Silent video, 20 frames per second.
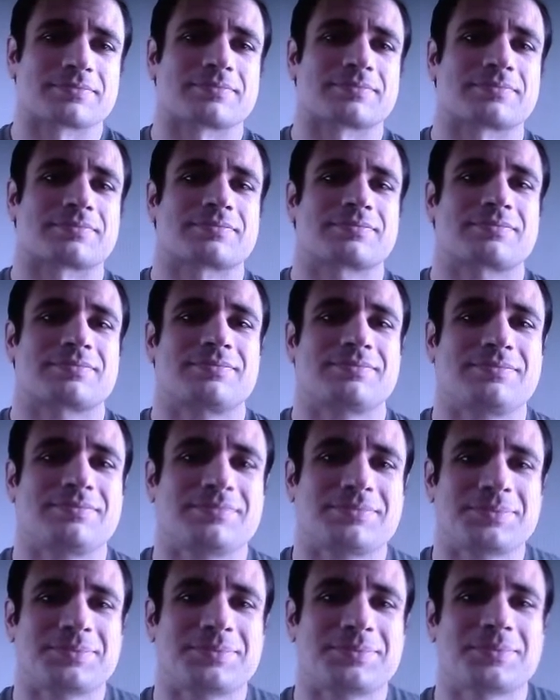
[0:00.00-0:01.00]
Yes.
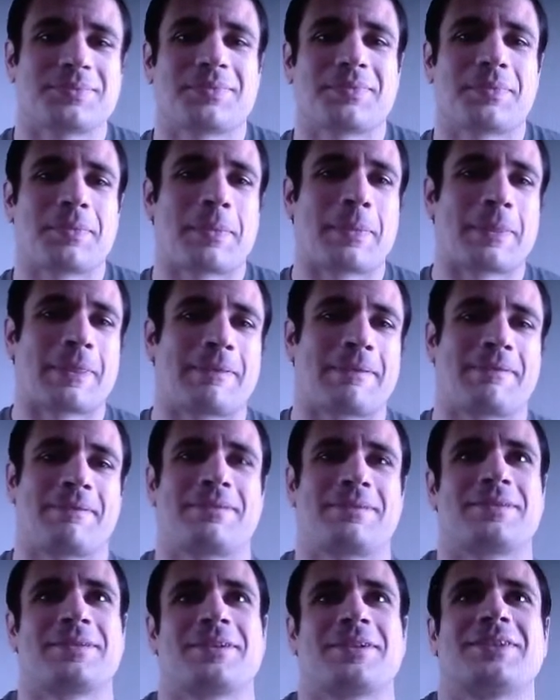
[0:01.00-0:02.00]

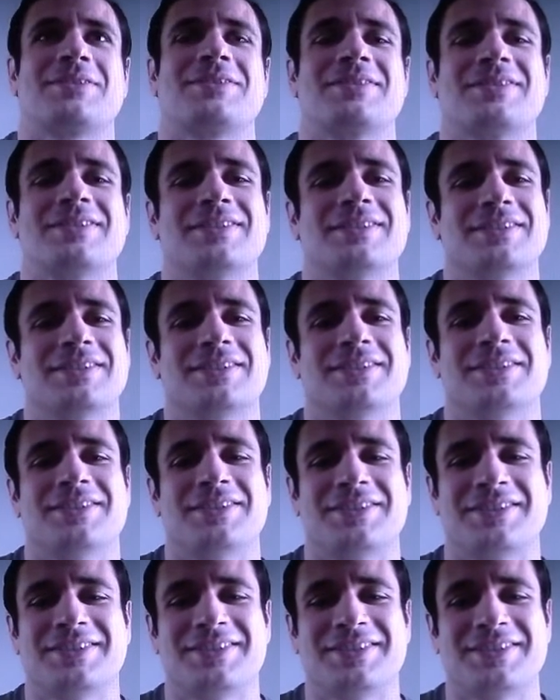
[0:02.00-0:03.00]
Boston Comic Con is the first
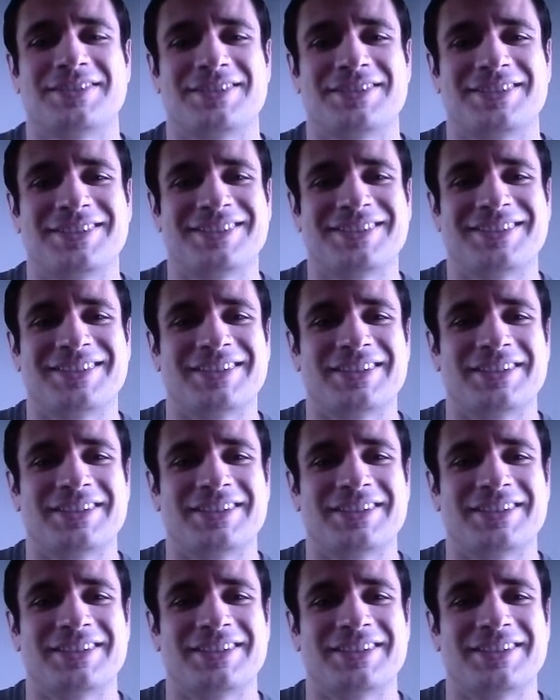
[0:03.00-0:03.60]
weekend of August.